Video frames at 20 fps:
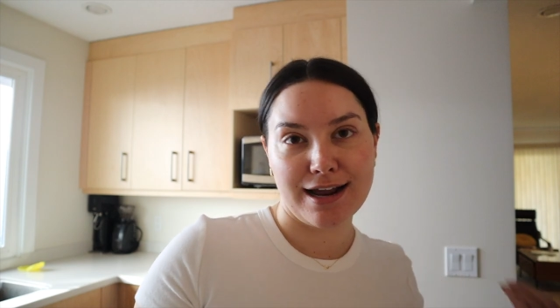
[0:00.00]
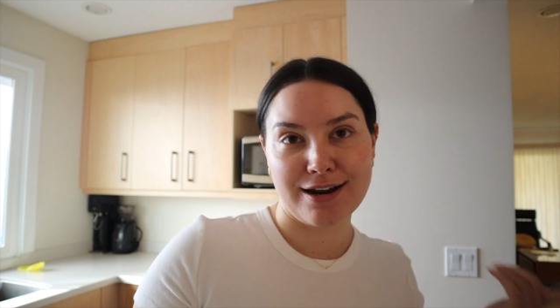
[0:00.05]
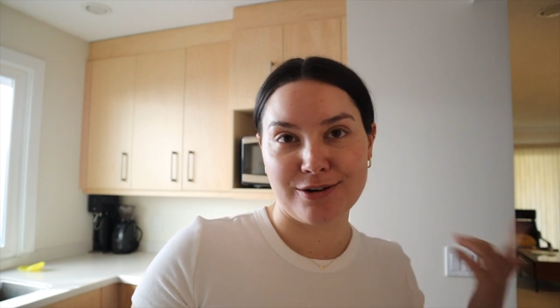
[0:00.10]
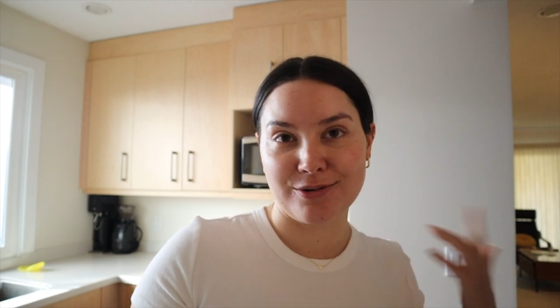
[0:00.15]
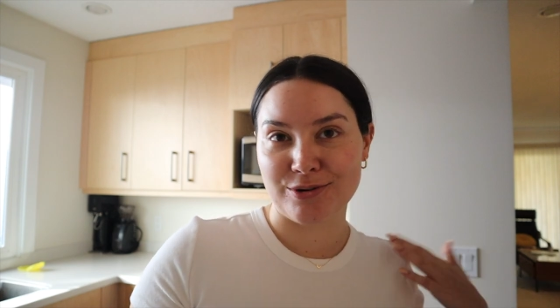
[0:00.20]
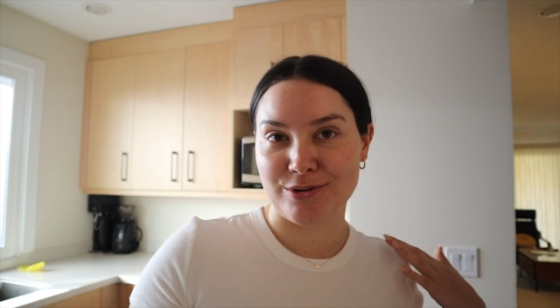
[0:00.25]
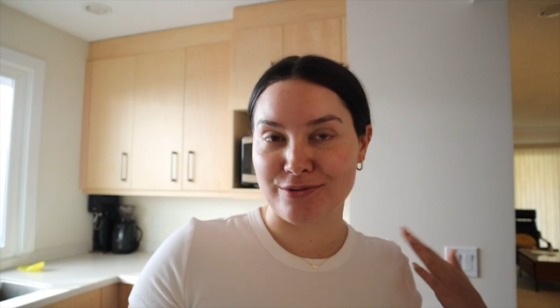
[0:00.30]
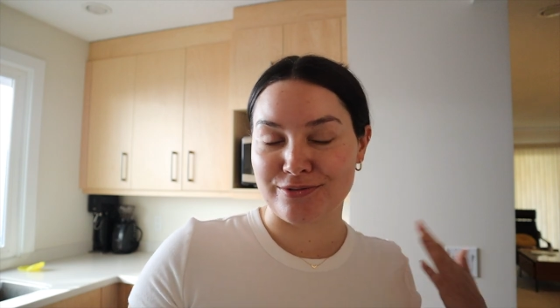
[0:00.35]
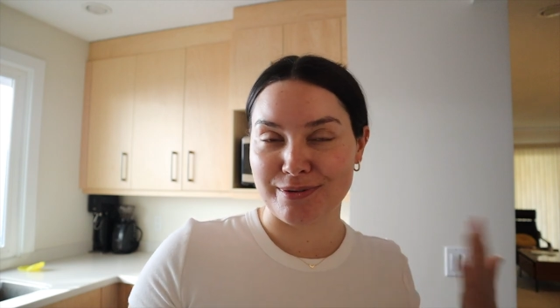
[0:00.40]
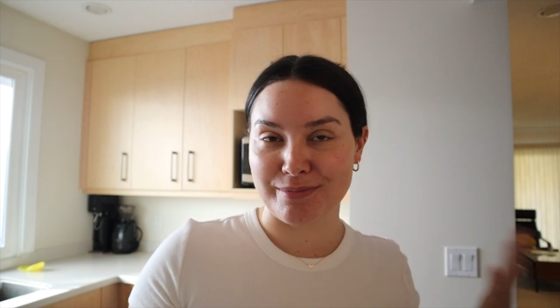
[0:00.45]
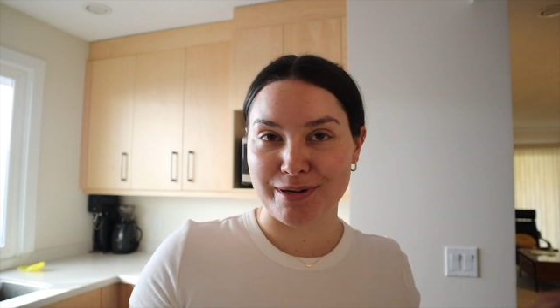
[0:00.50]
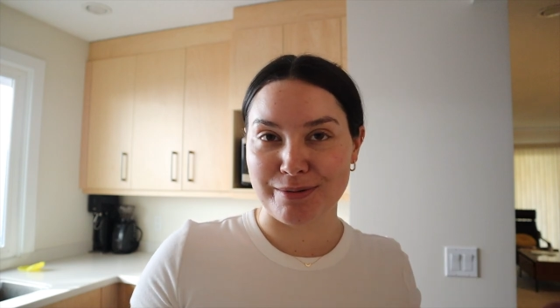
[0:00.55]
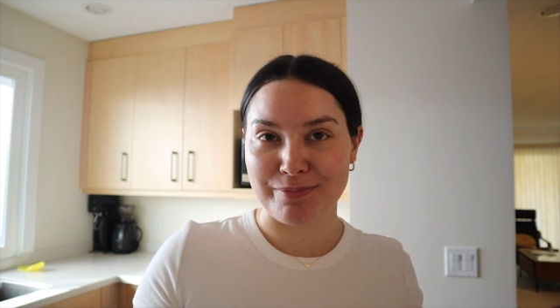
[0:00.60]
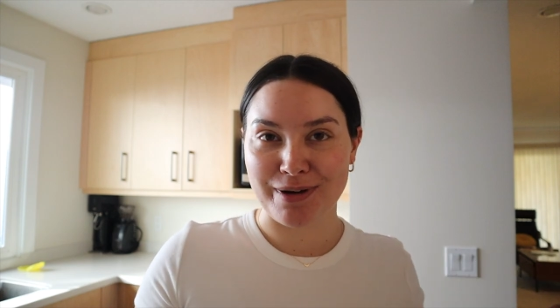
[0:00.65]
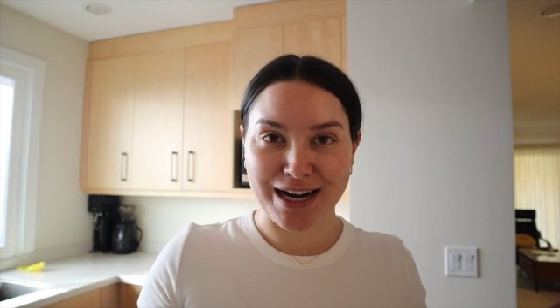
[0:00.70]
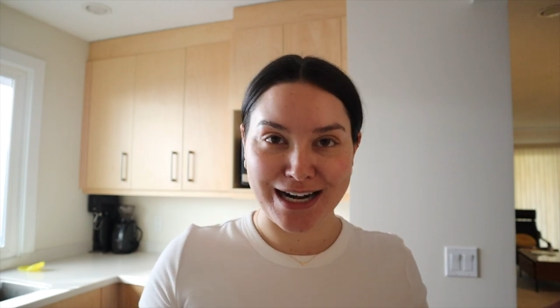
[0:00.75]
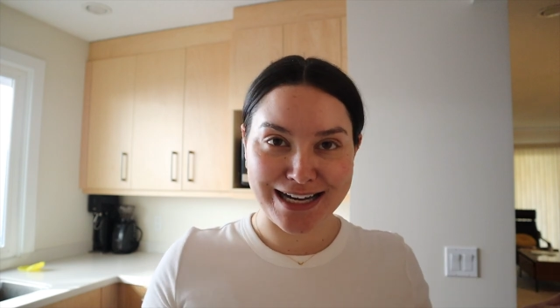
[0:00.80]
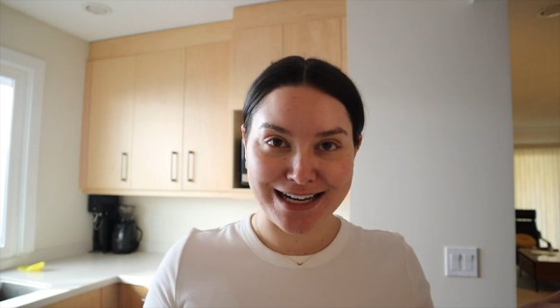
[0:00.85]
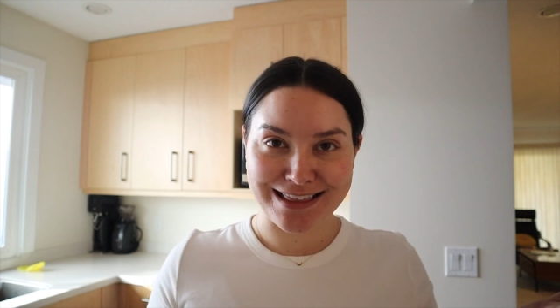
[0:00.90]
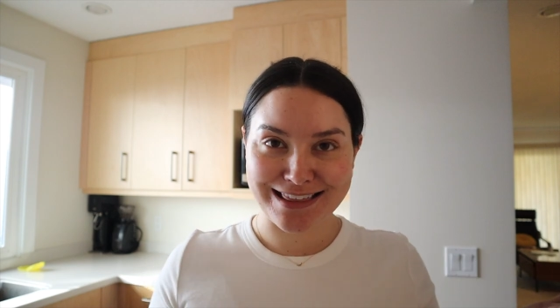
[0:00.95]
I don't know if I'm gonna
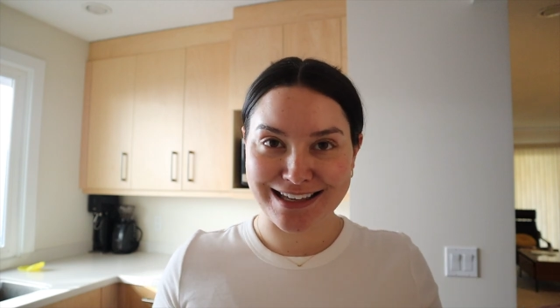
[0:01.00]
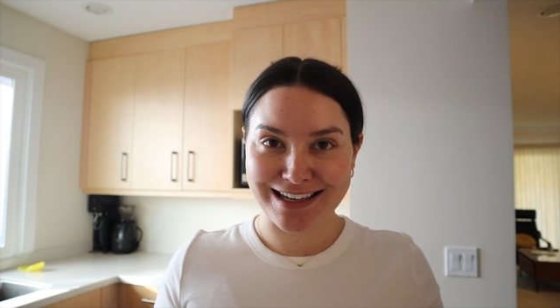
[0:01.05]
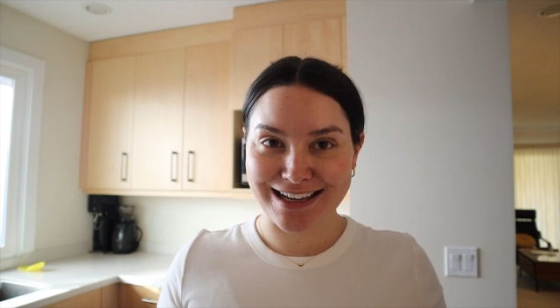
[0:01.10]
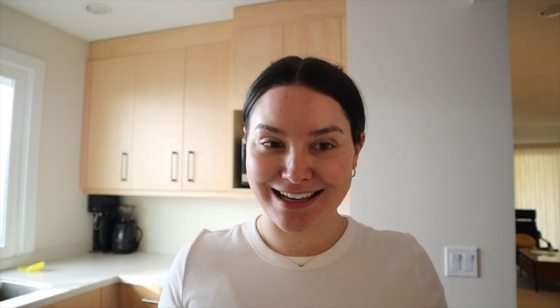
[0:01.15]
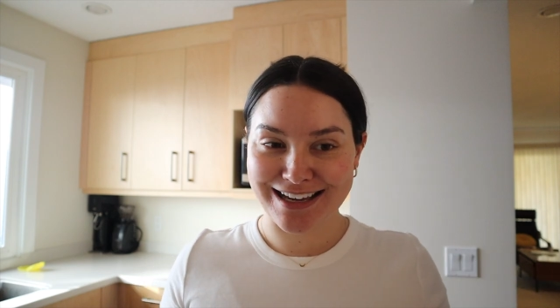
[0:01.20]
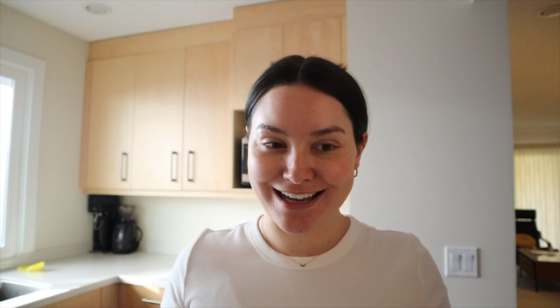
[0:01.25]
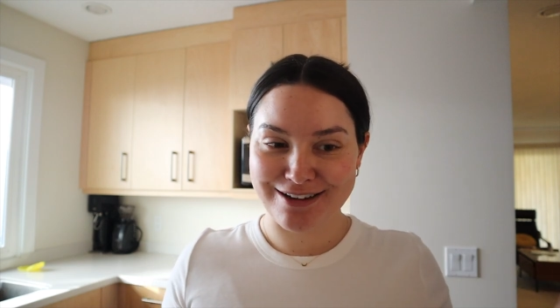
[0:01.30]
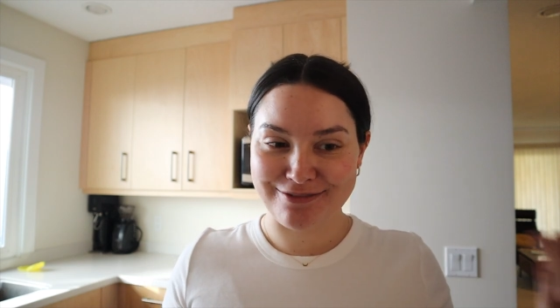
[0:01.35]
buy anything.